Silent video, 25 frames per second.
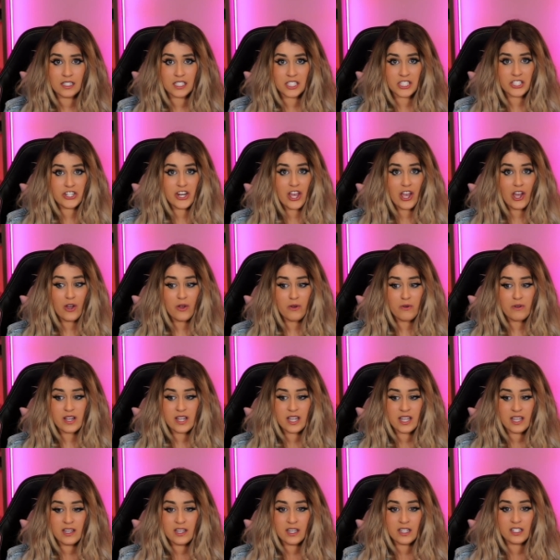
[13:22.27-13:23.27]
You know,
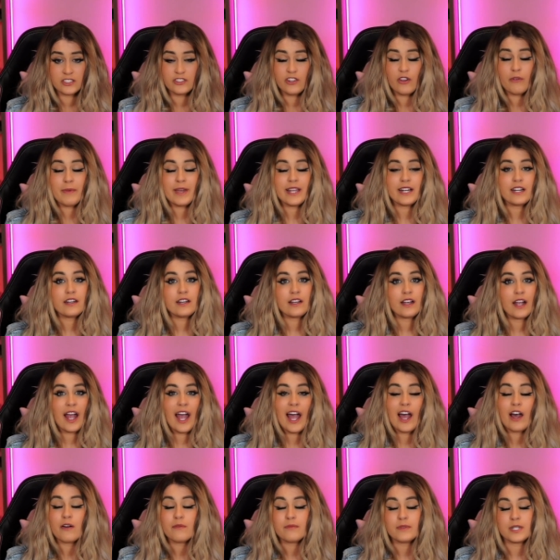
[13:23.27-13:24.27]
no matter
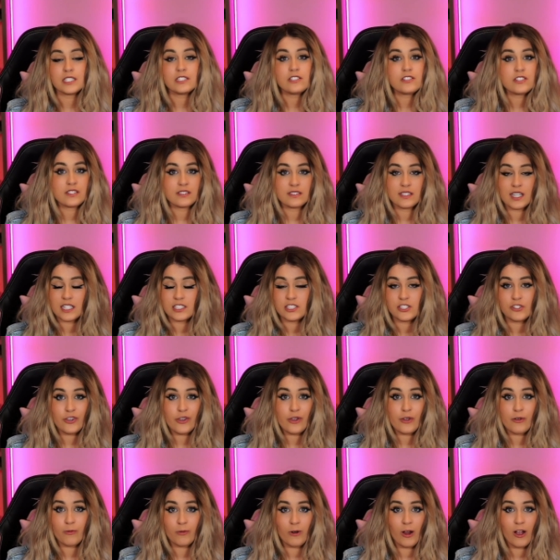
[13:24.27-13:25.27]
how much they do
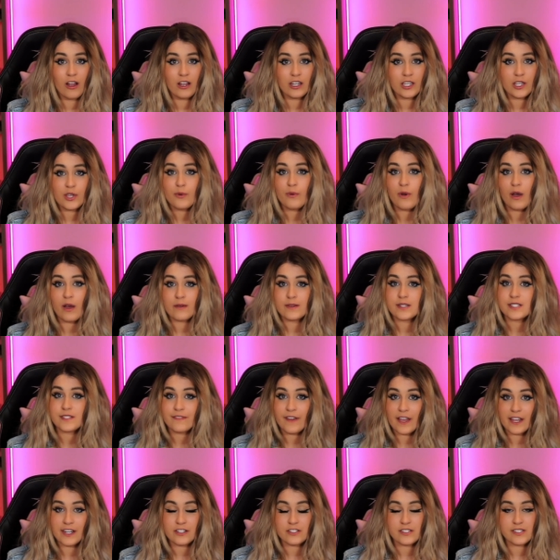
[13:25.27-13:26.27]
you wrong, you always
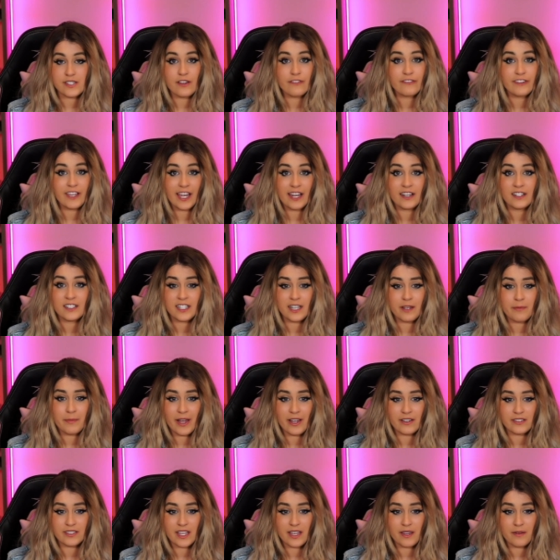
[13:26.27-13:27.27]
find yourself caring
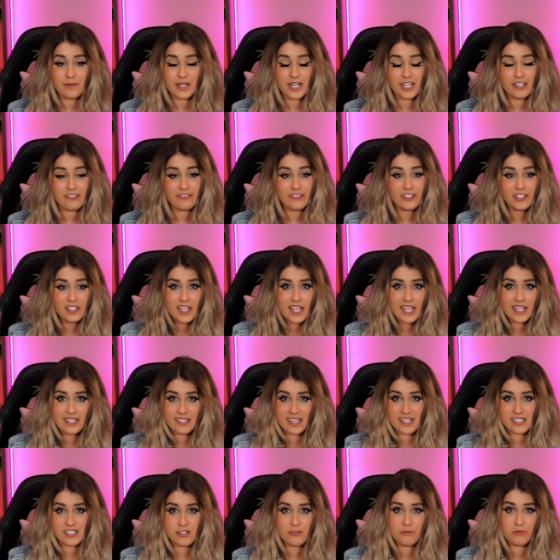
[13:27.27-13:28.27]
about them. And I feel like
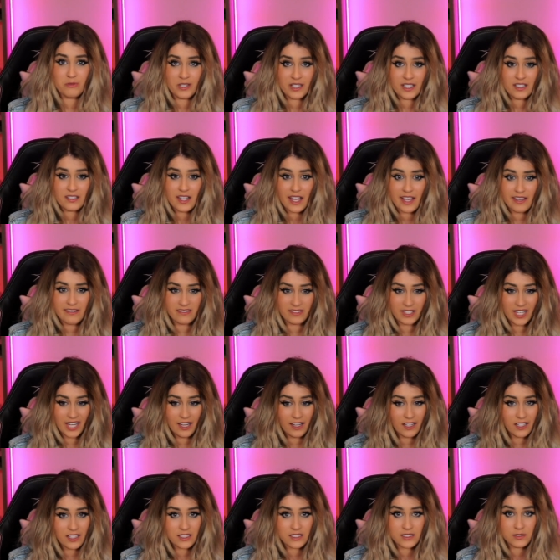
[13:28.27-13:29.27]
that's a real life
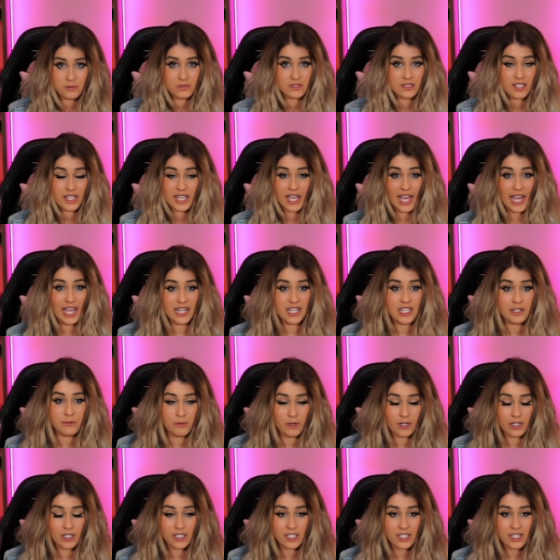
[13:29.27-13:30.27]
case with like
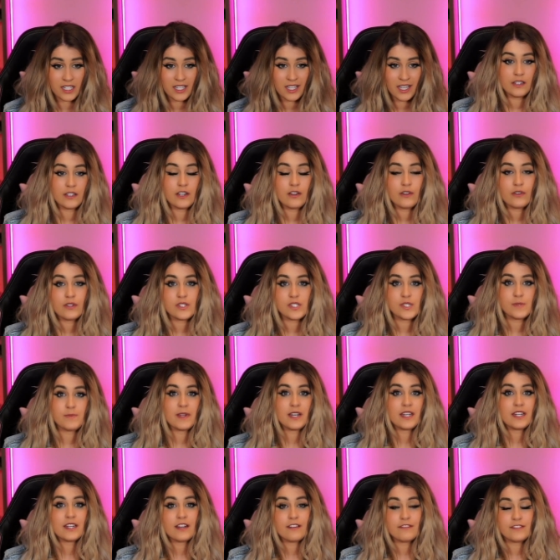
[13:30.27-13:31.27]
anyone. You know, you
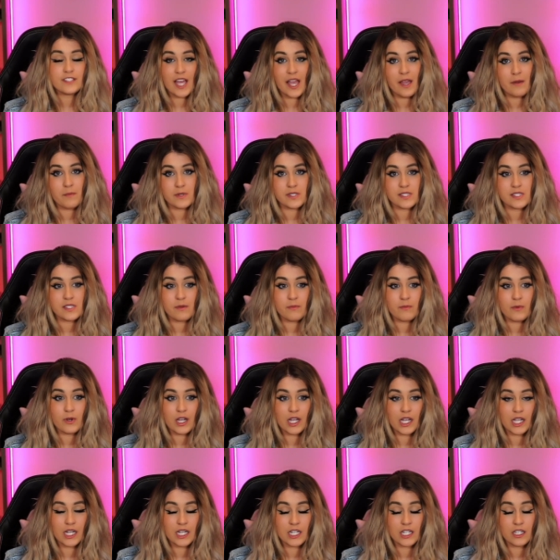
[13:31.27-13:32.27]
spend enough time with
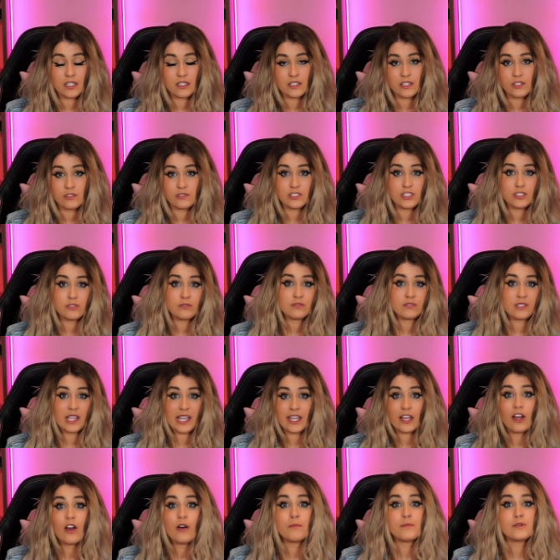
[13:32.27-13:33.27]
someone, you do
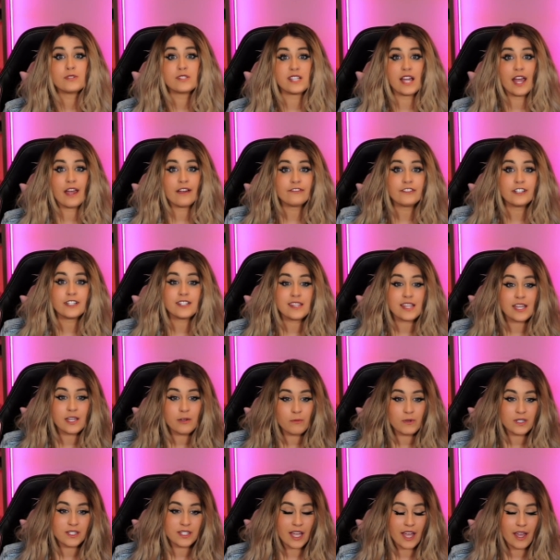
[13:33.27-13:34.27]
like almost
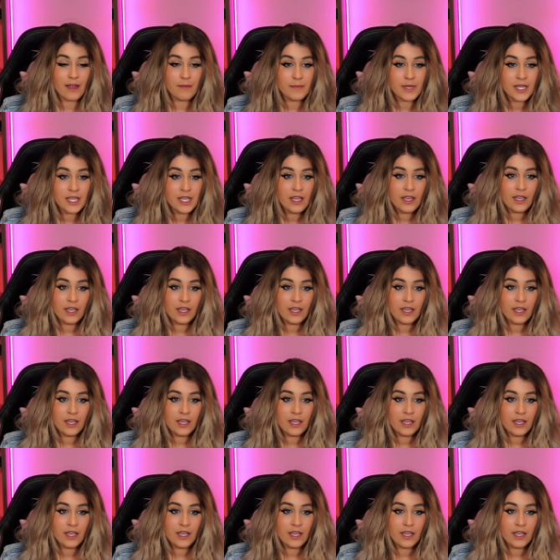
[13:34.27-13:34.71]
everything with them.